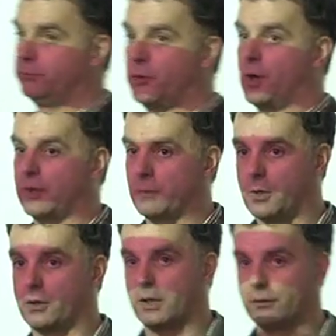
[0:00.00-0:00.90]
target
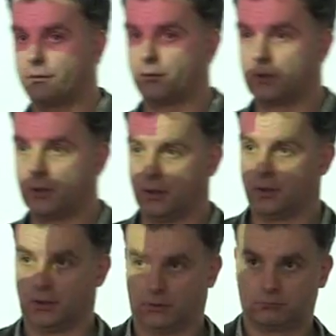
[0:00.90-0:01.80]
markets.
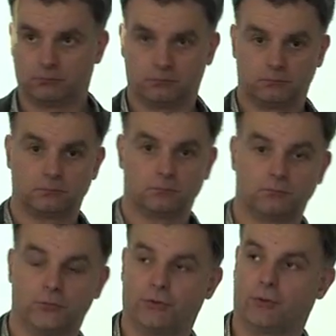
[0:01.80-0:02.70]

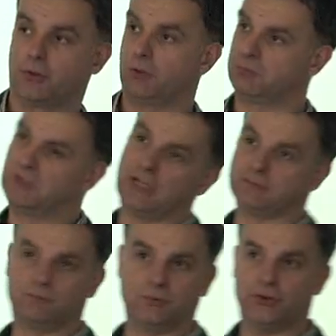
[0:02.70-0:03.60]
Just look at
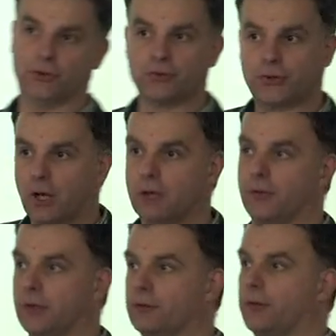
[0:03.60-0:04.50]
George
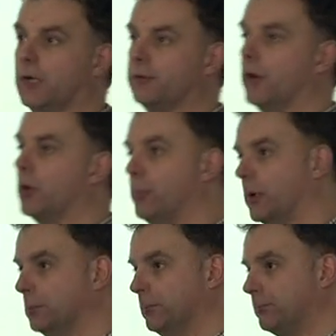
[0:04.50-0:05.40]
Clothing as an
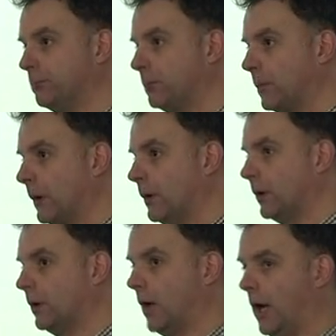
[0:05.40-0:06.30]
example.
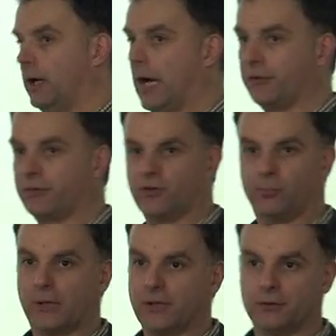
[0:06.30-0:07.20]
Asda's
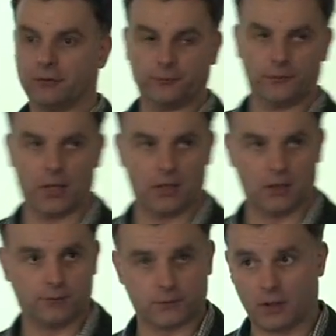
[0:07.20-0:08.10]
brand
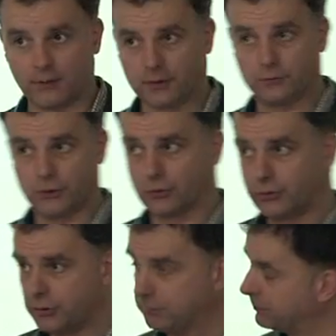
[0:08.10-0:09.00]
of clothing,
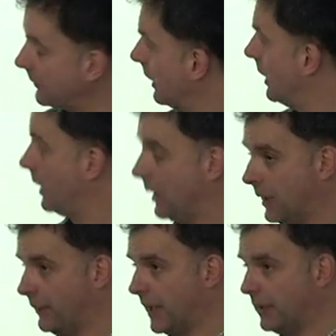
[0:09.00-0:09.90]
George.
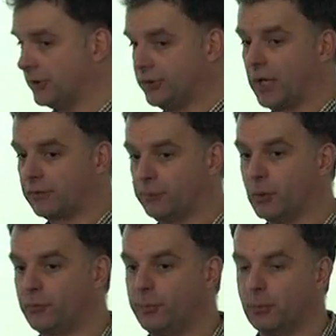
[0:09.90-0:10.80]
and they attract
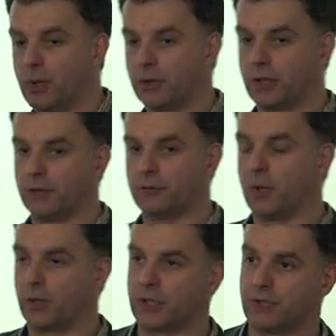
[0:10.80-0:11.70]
multiple
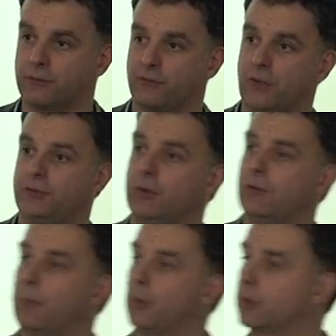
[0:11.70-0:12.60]
markets, and they do
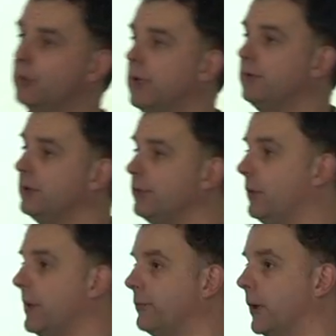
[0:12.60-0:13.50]
that by creating
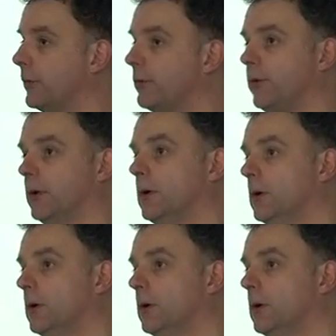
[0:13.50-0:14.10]
2 adverts.